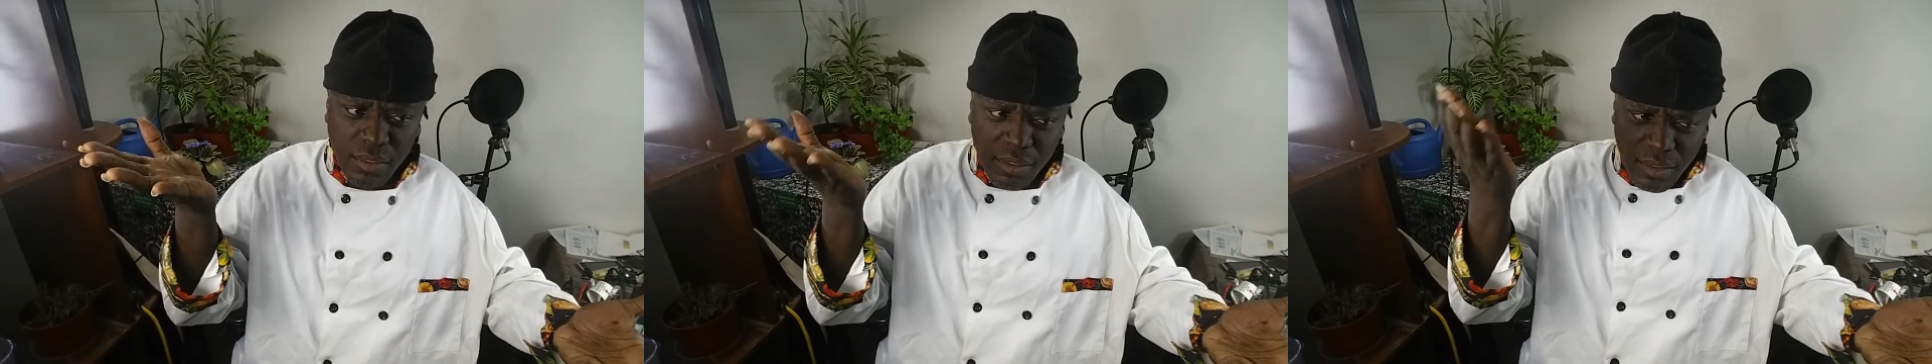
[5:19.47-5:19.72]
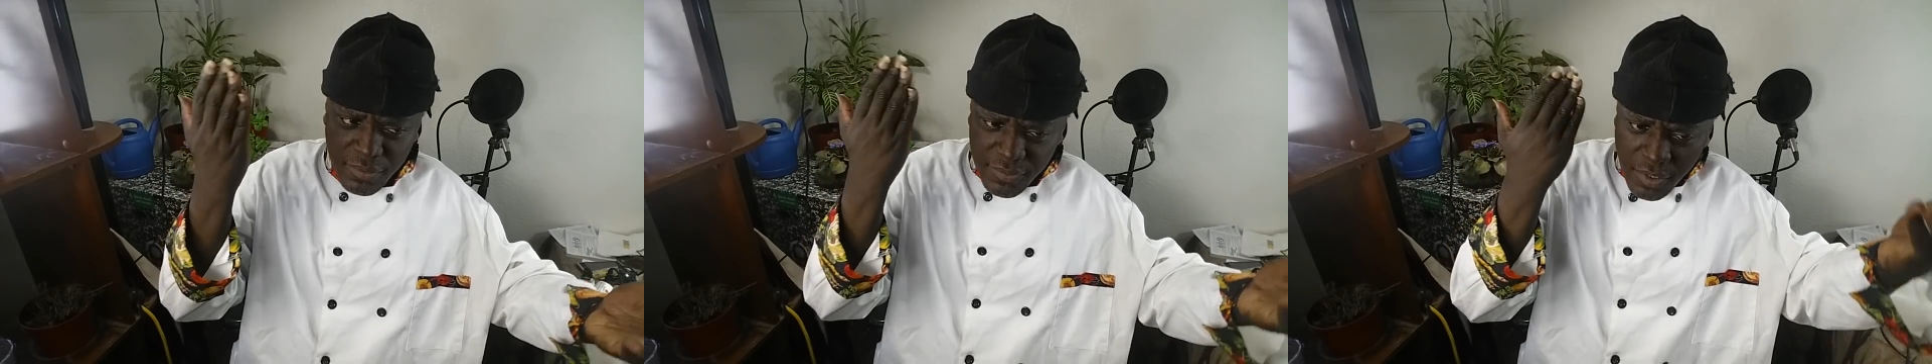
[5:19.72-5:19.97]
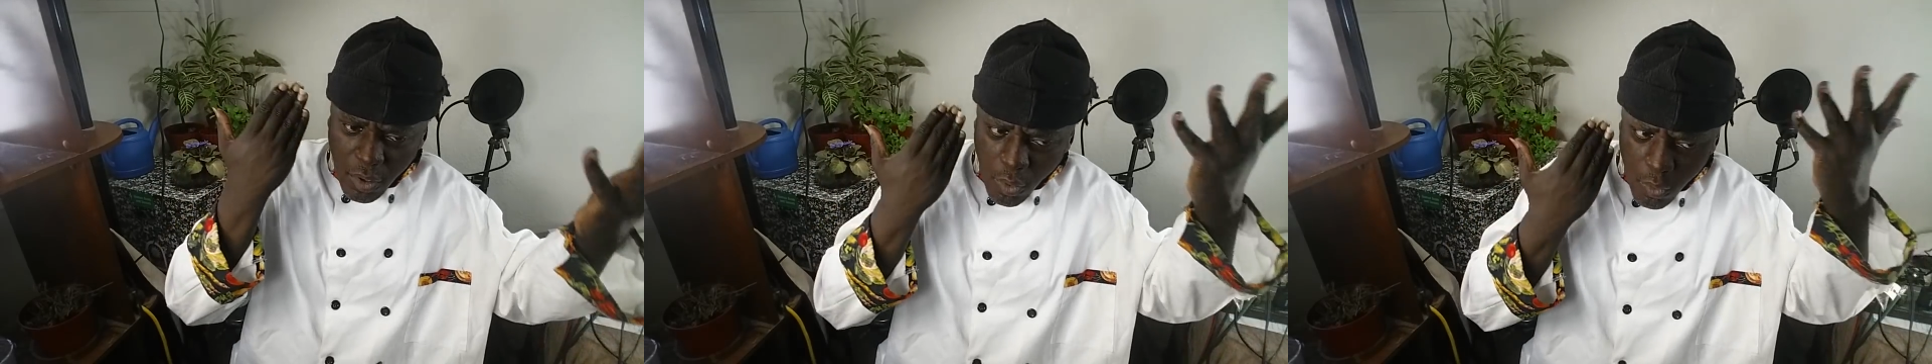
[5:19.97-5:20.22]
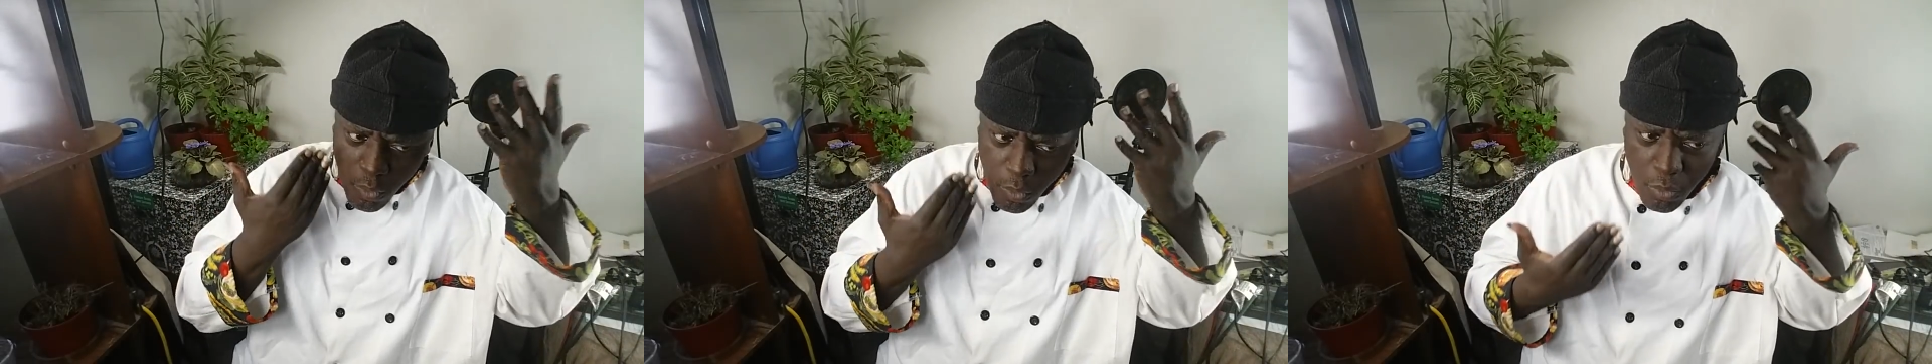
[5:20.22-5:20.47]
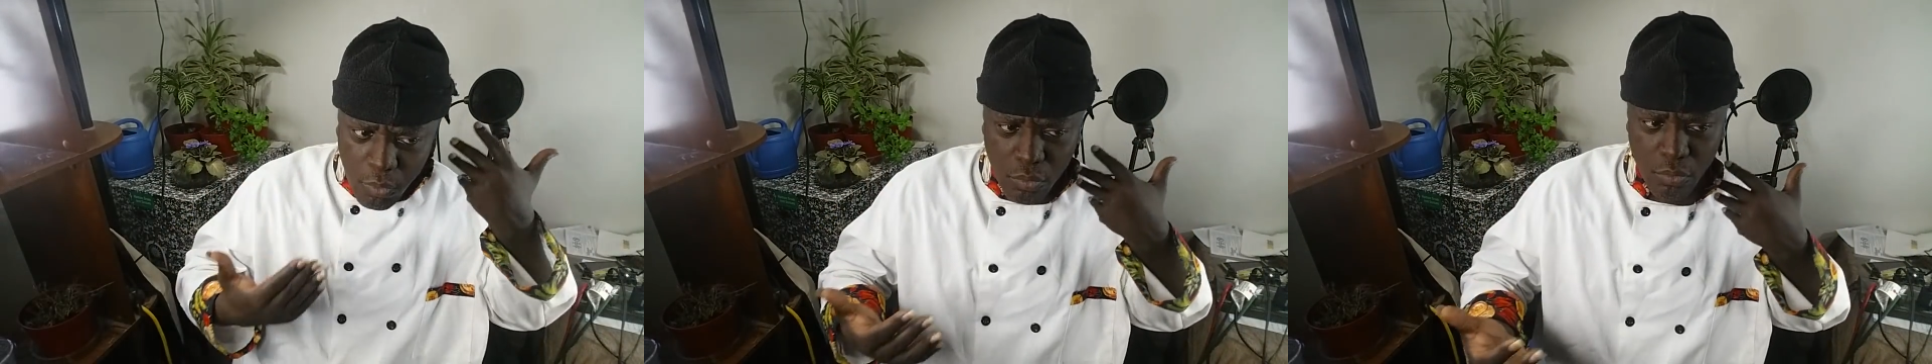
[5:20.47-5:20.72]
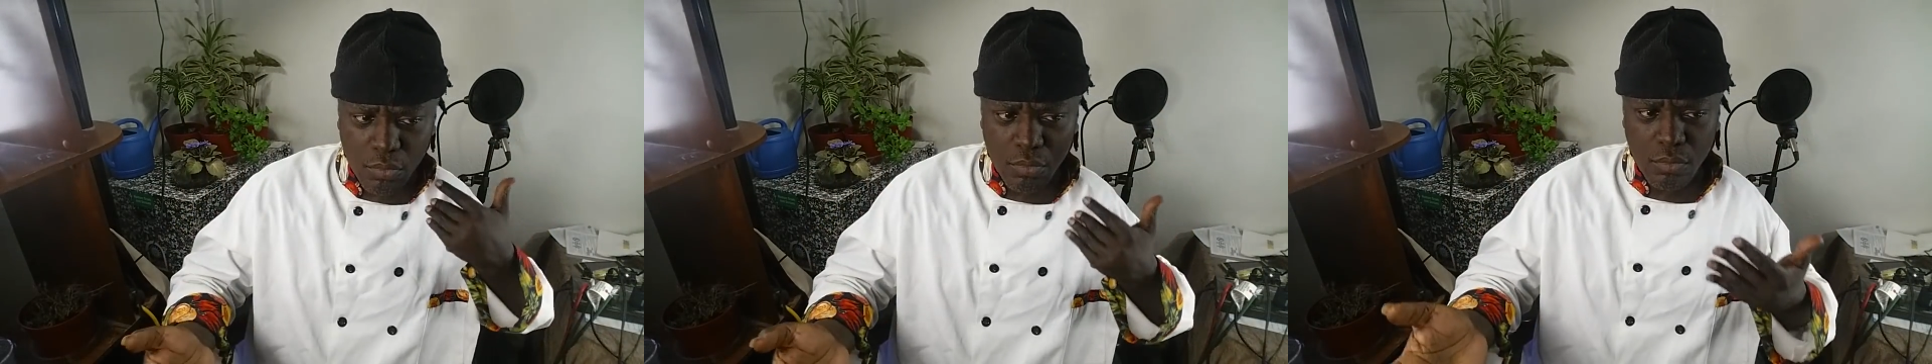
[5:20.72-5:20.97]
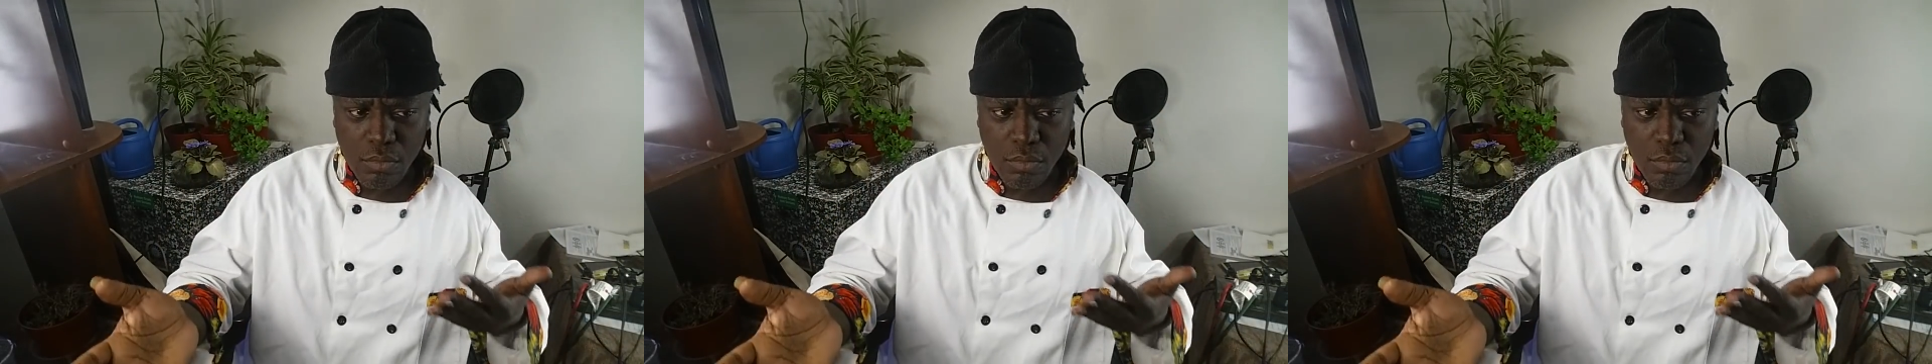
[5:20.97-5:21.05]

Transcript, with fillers: this whole